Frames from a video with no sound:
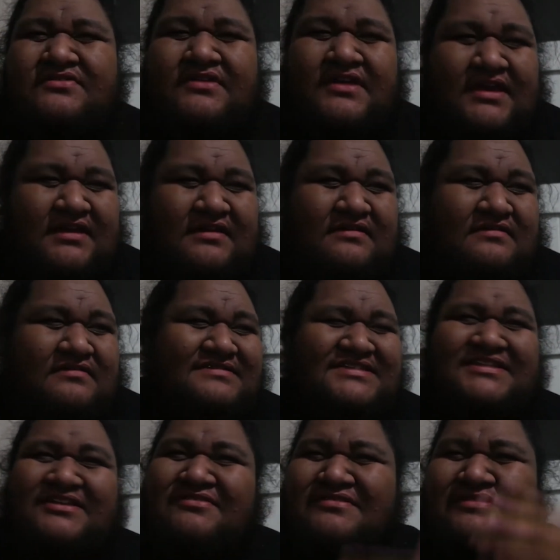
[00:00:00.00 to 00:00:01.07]
okay.
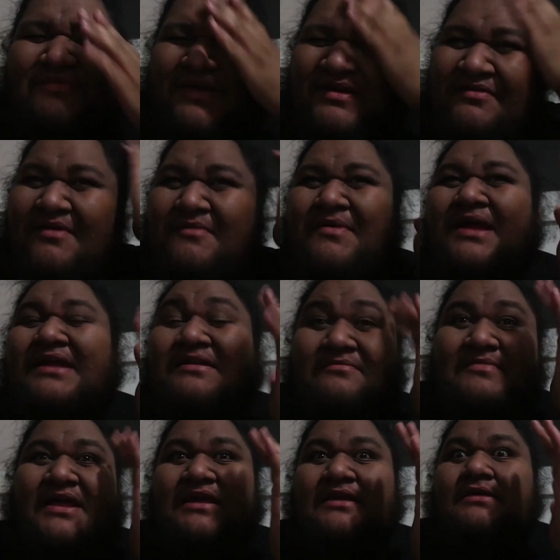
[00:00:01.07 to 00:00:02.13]
Still in the back of my mind,
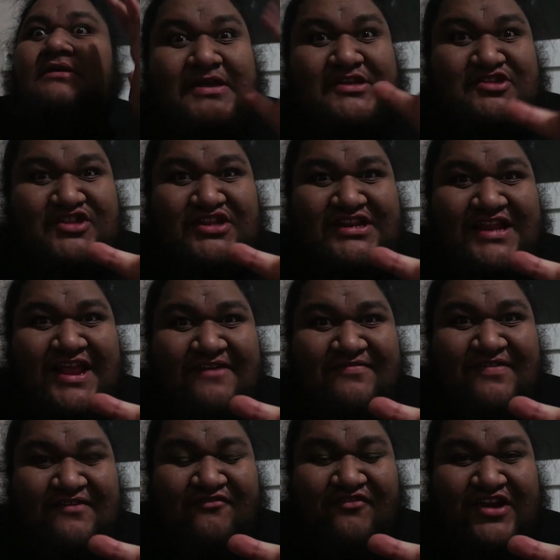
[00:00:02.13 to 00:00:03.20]
I'm like, but you didn't have
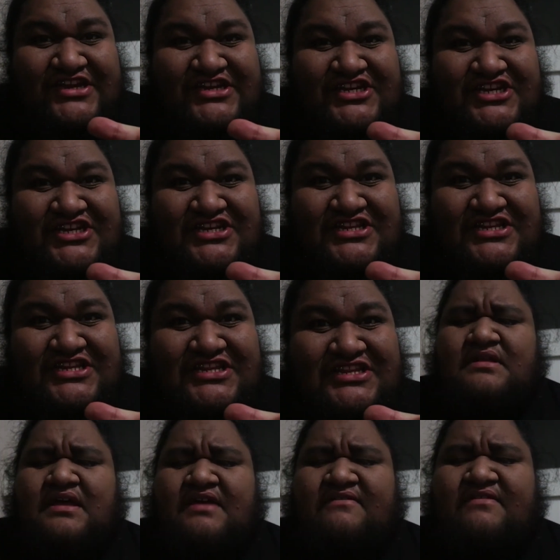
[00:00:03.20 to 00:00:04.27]
that fried chicken.
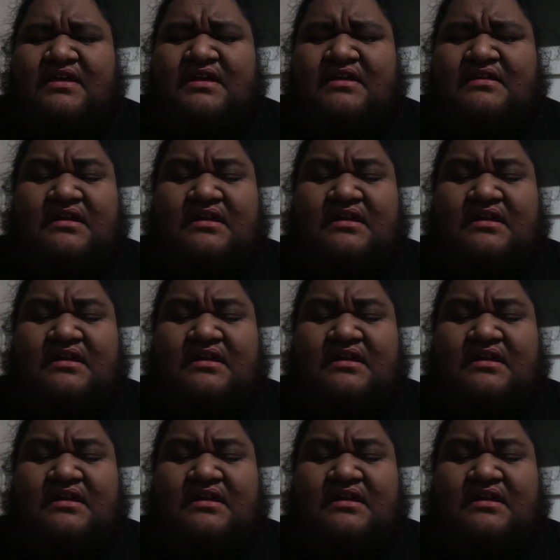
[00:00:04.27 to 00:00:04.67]
I've had